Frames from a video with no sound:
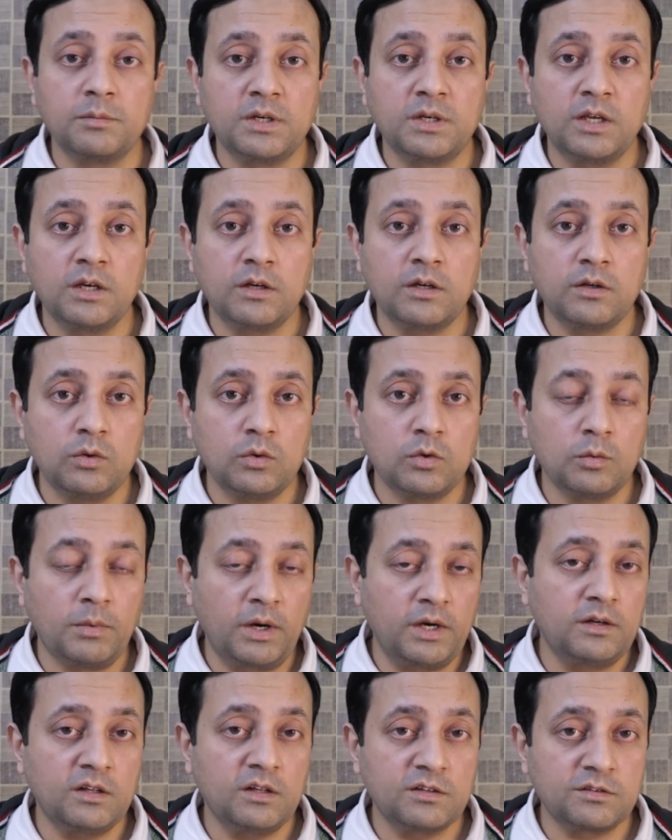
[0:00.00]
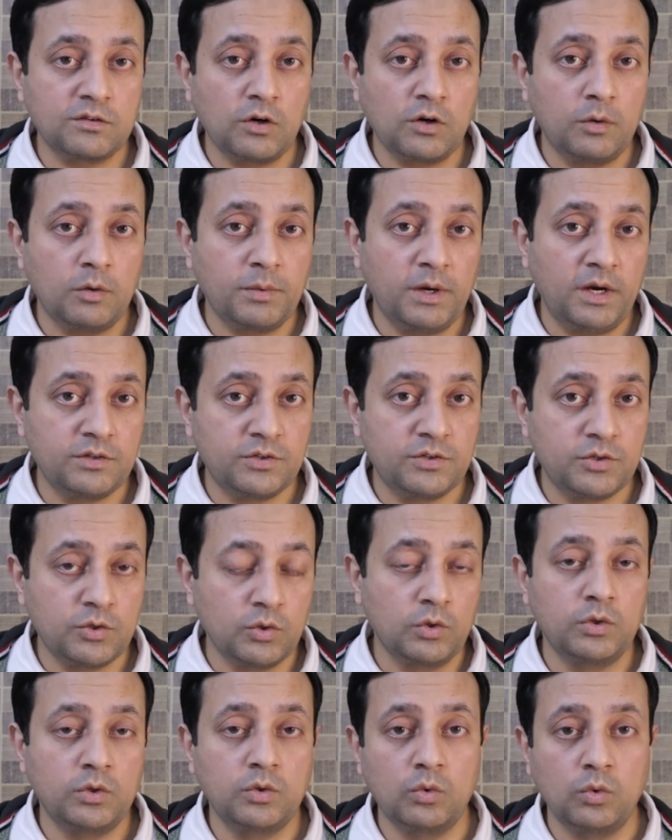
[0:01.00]
me take you to my desktop and
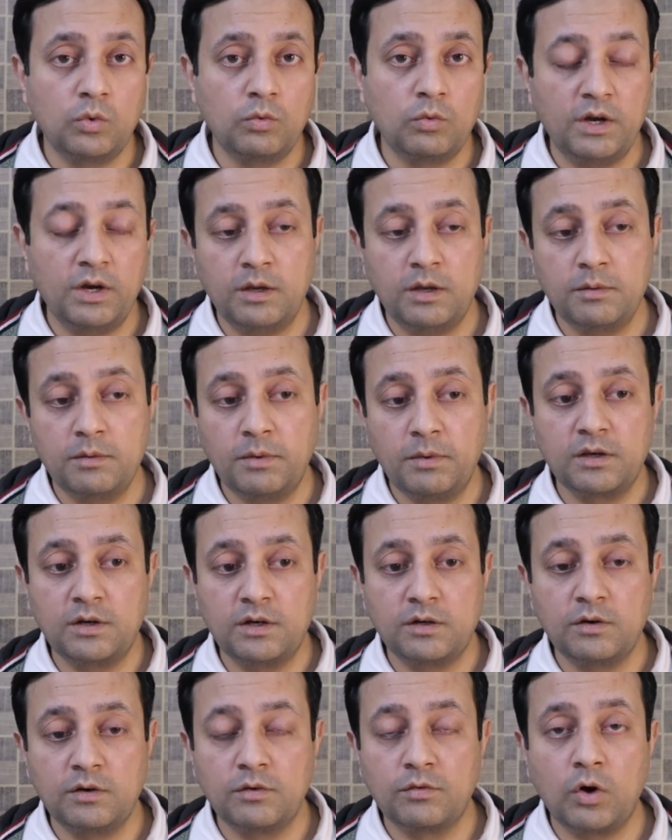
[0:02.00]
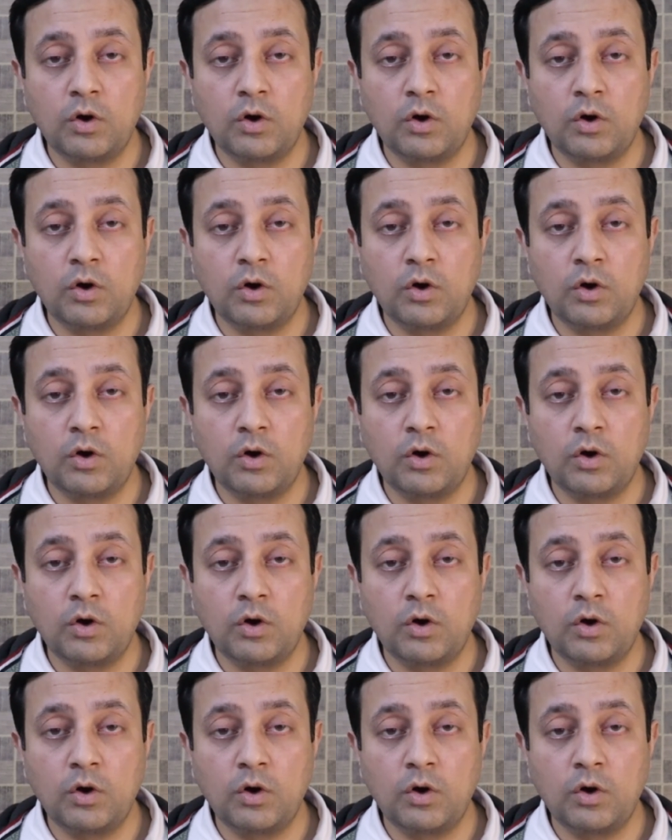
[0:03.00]
show you why I migrated